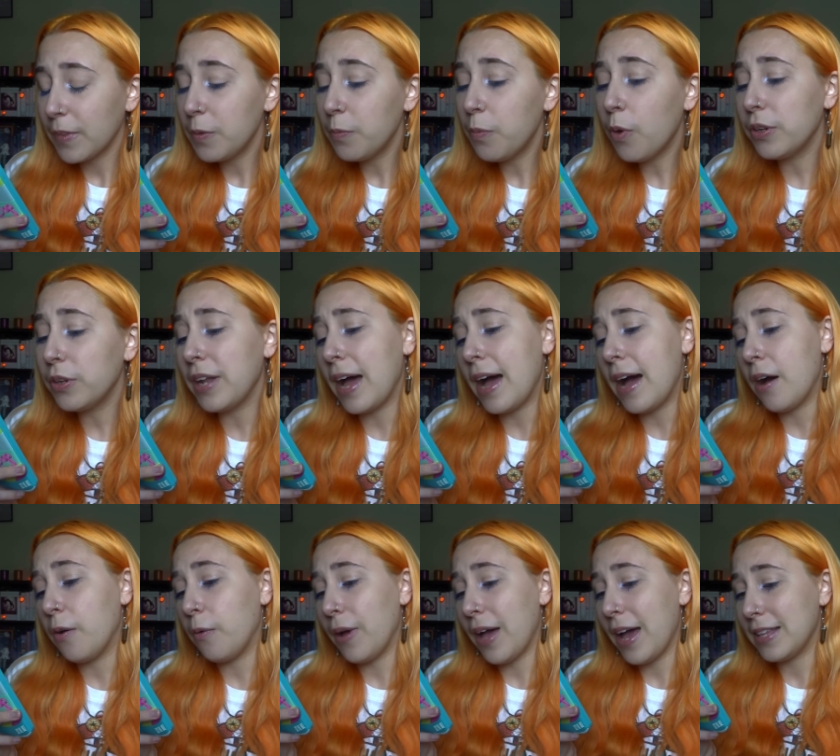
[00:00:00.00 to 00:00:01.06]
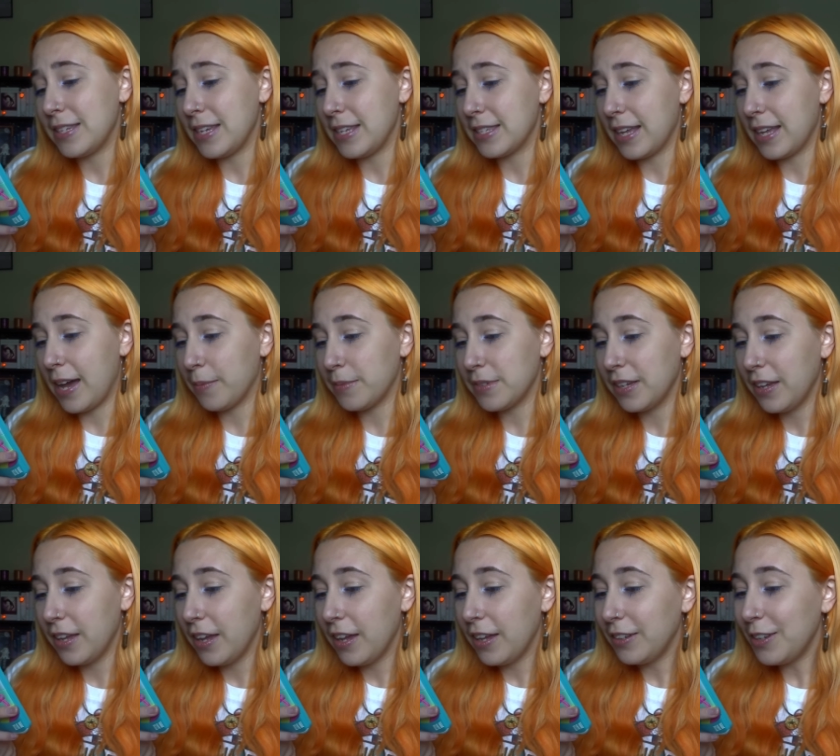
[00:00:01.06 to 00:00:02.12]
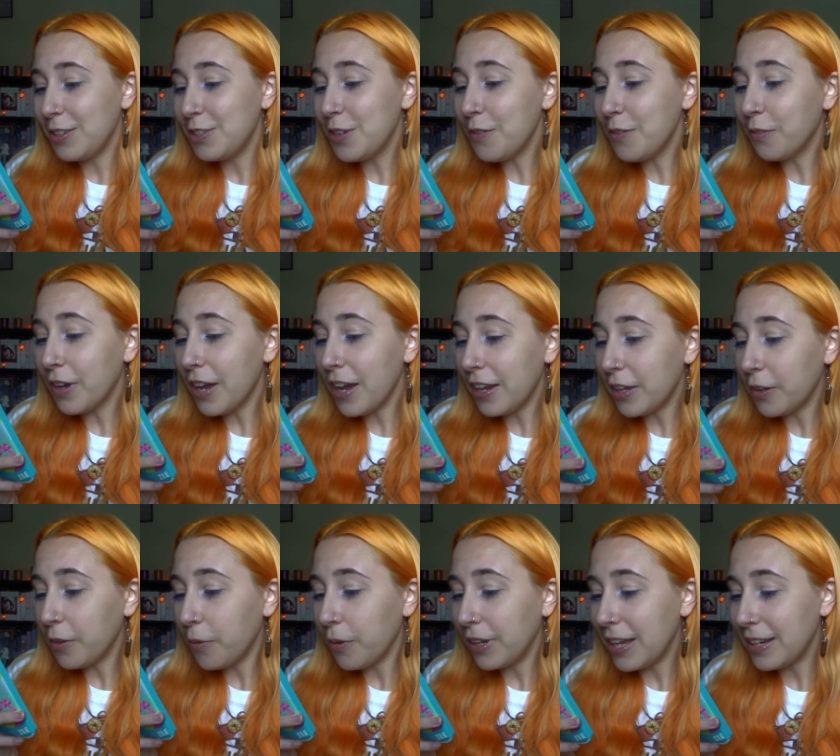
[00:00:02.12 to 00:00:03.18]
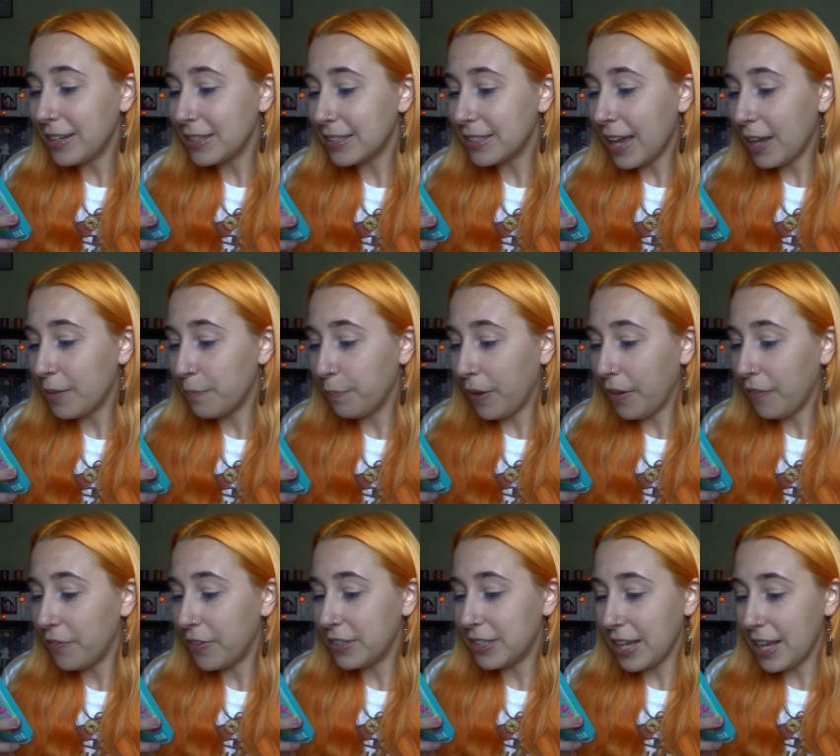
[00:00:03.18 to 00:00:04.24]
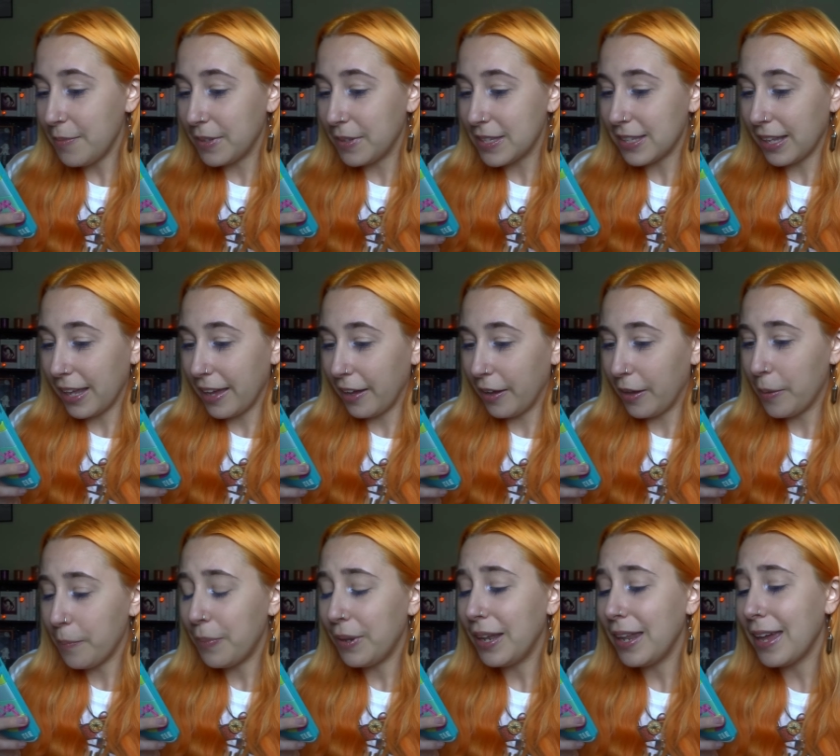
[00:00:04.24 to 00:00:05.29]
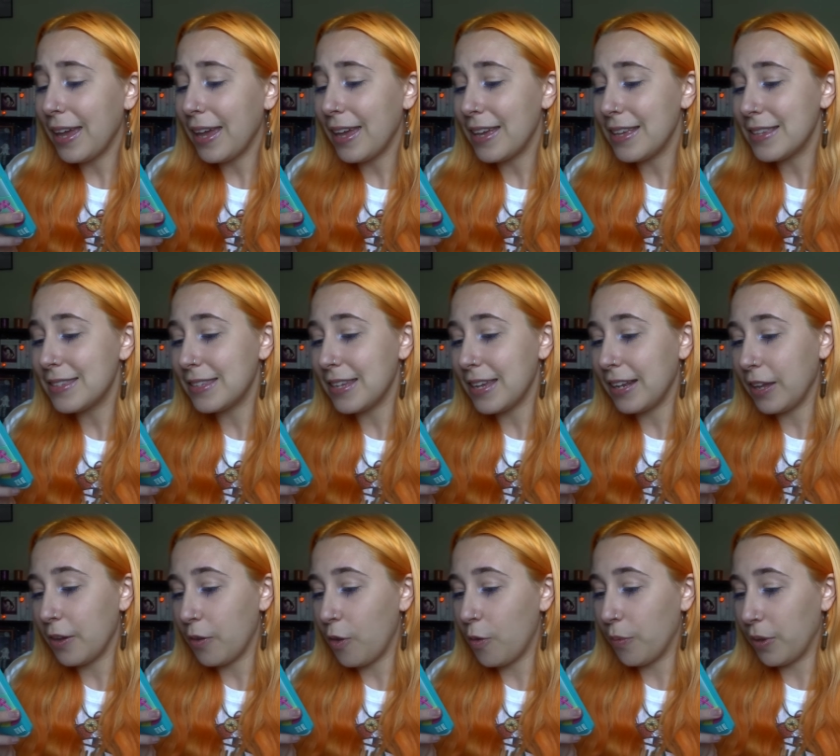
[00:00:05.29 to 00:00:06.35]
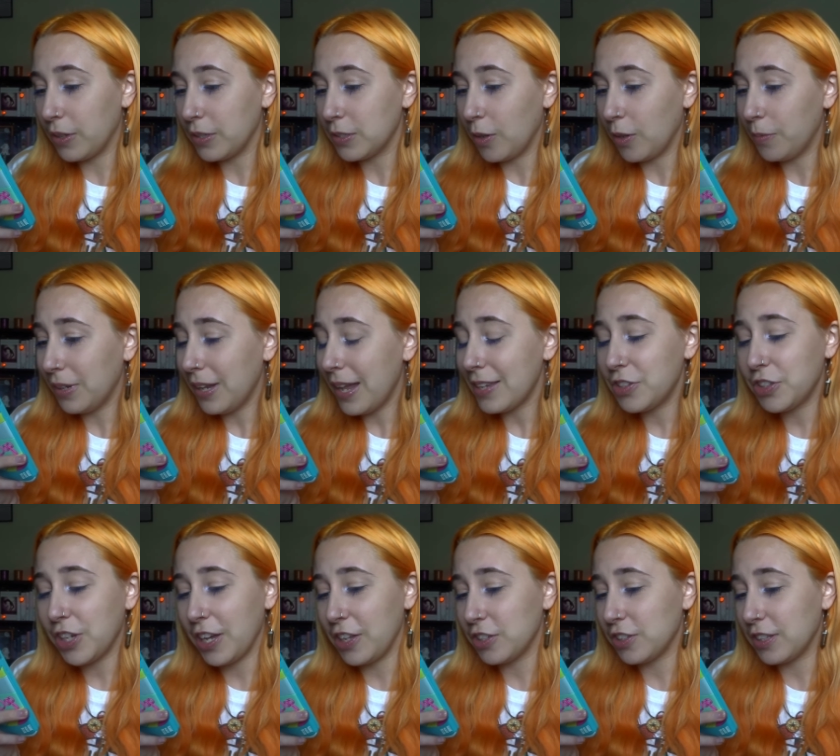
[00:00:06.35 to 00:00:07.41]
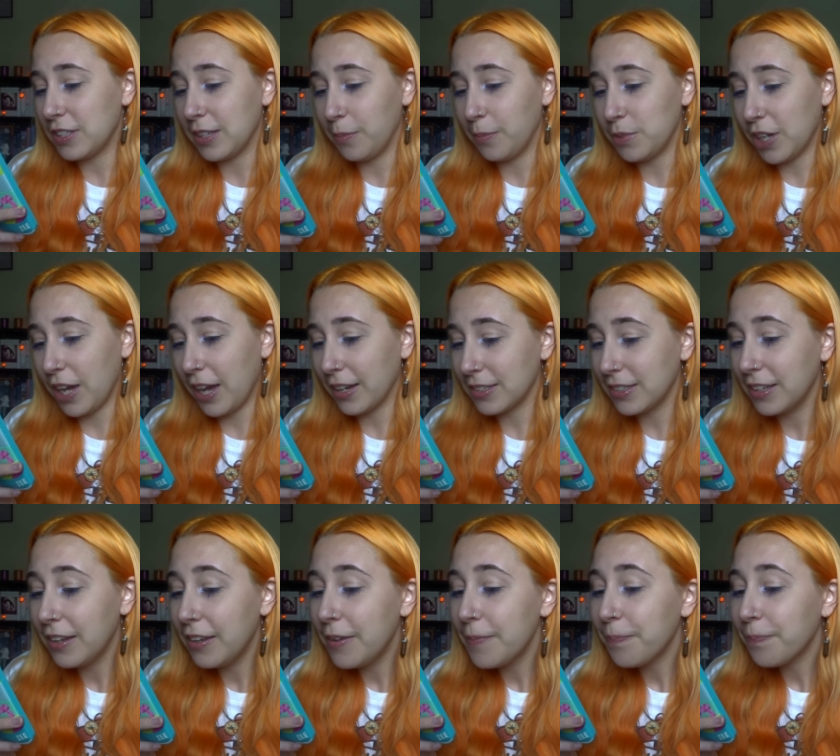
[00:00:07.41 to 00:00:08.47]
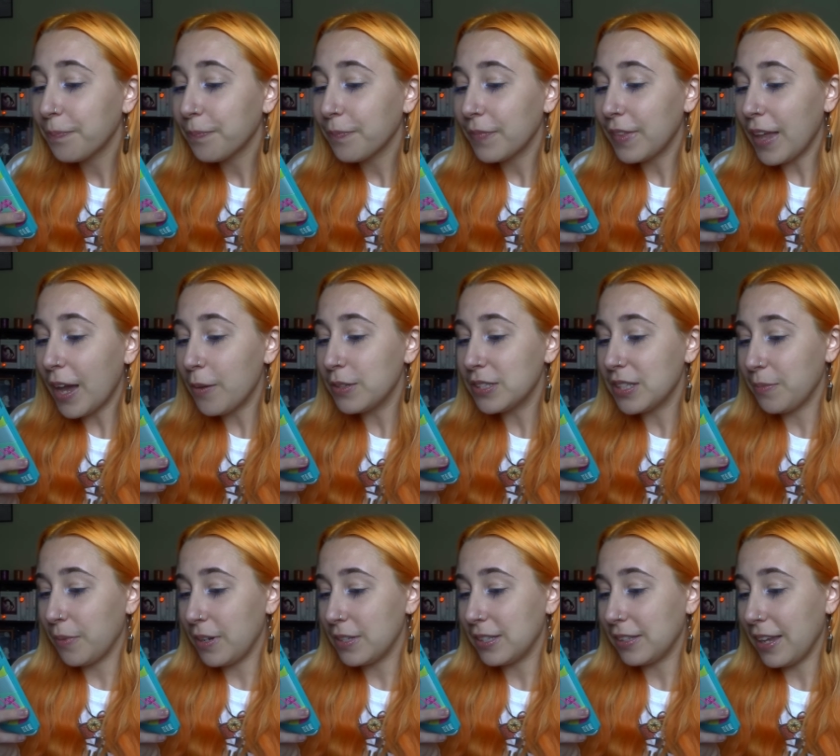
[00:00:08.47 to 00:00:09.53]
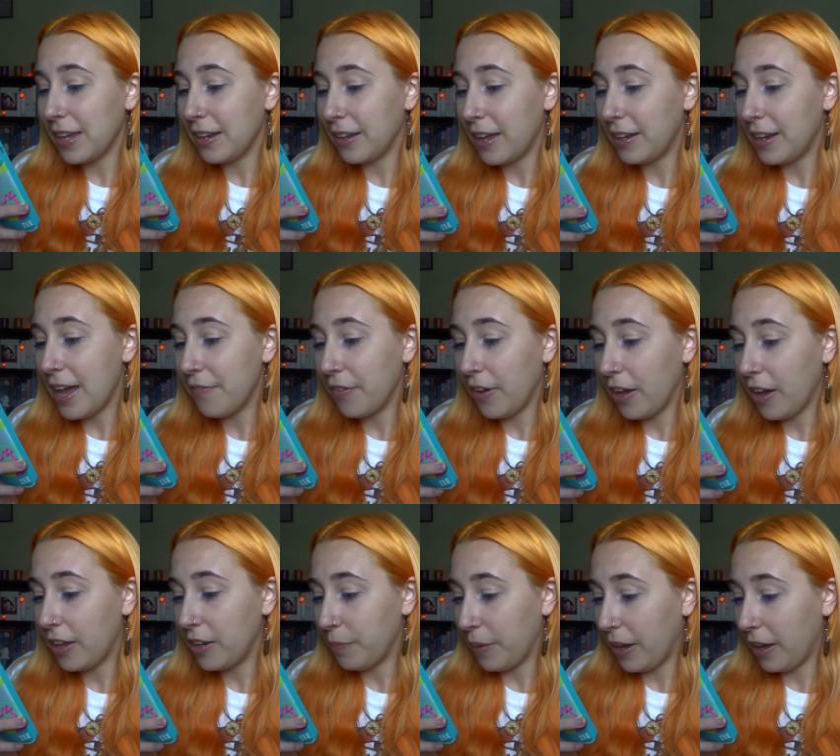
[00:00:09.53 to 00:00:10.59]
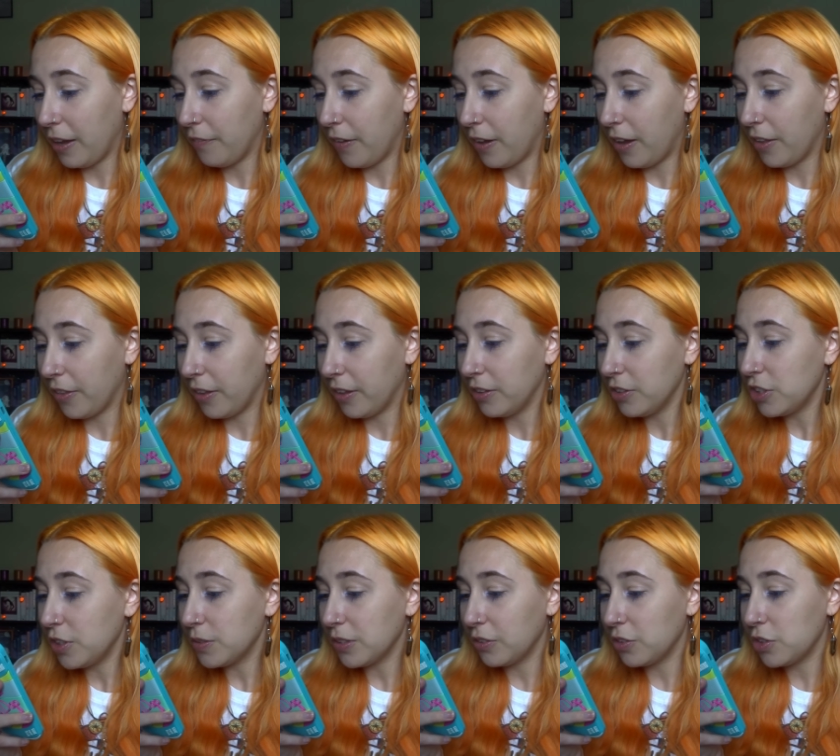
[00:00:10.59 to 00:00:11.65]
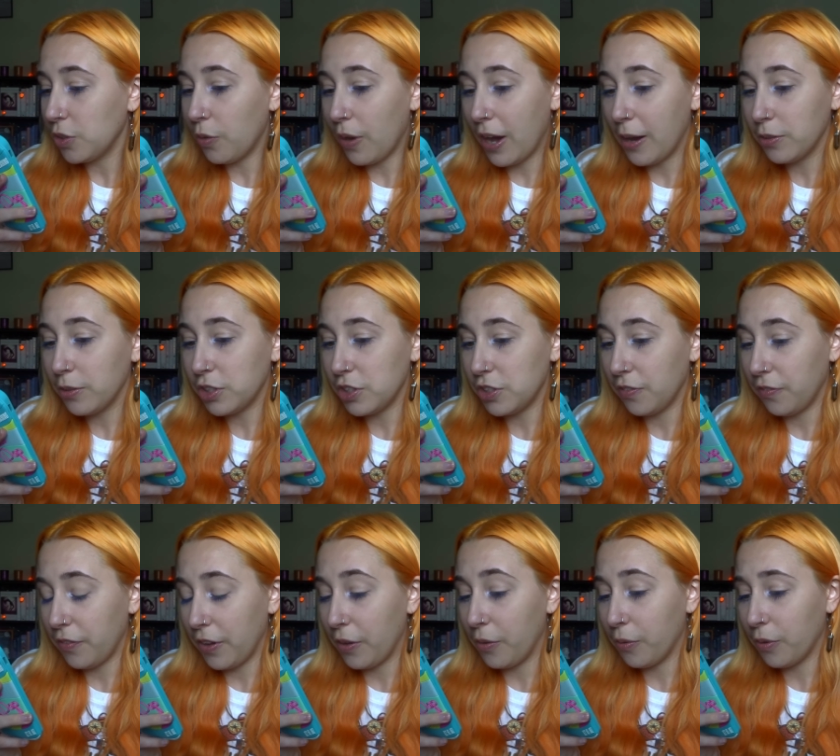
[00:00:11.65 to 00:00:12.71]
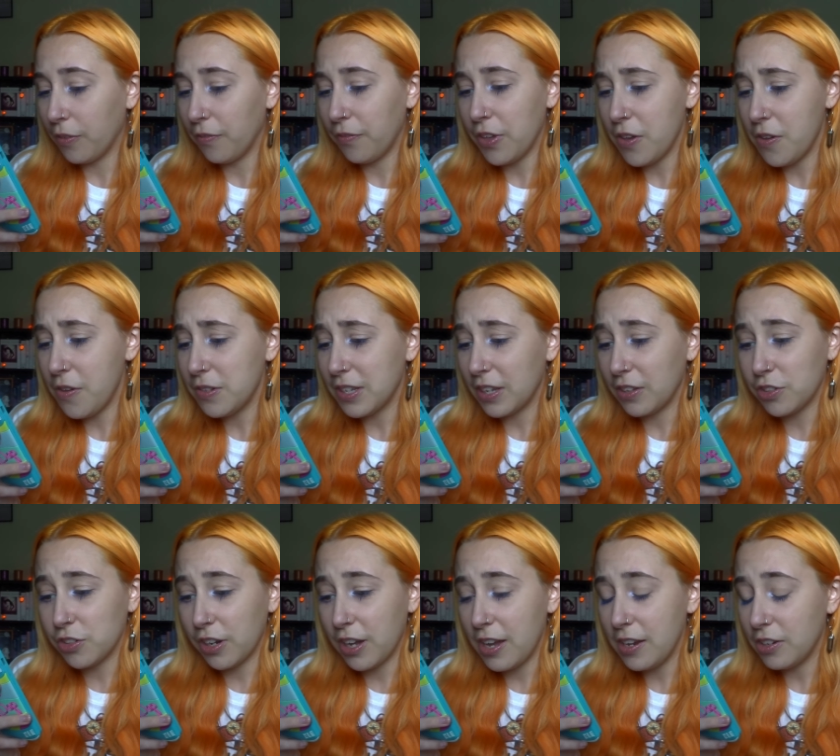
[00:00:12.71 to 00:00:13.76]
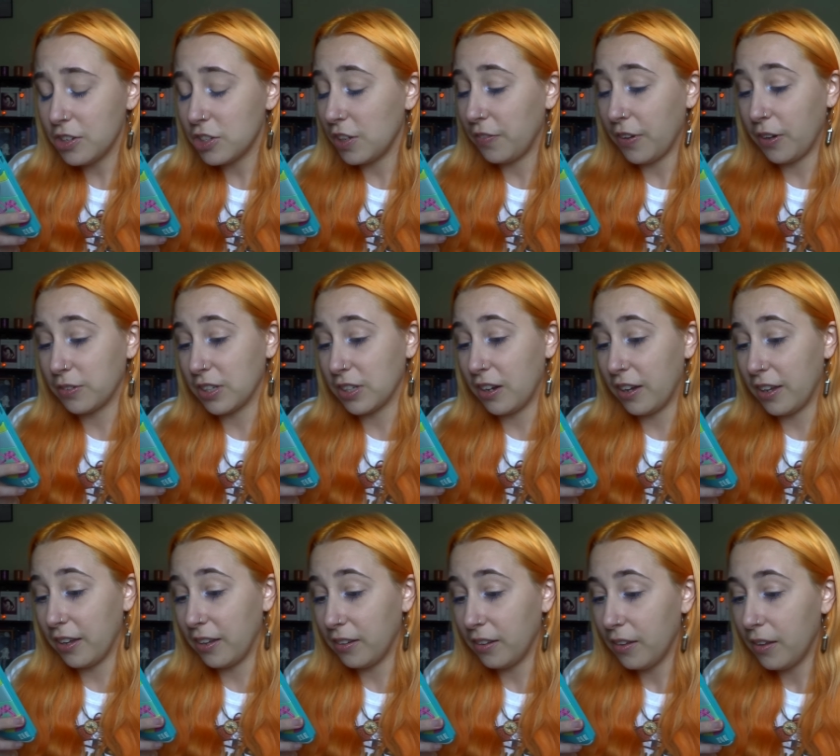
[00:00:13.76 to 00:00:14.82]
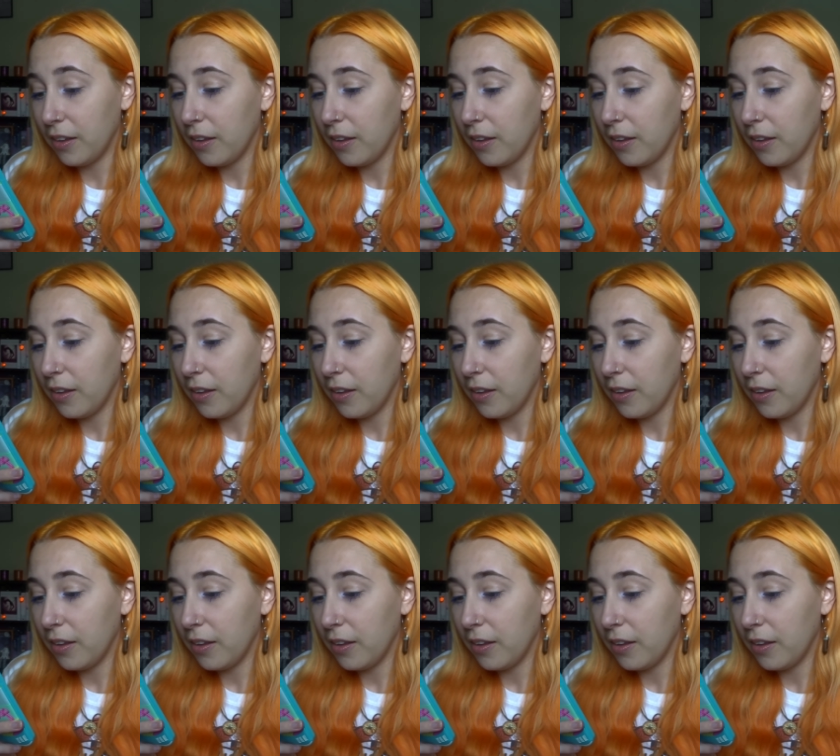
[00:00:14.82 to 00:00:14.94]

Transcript: What now? Hetty snapped. Did you really call Alina's dad Buff the Demon Slayer? Please, Delia almost sobbed. Let's change the subject. That was the most Alina had ever heard about her father. She was unsure how she should feel. Confused, intrigued, she felt tired.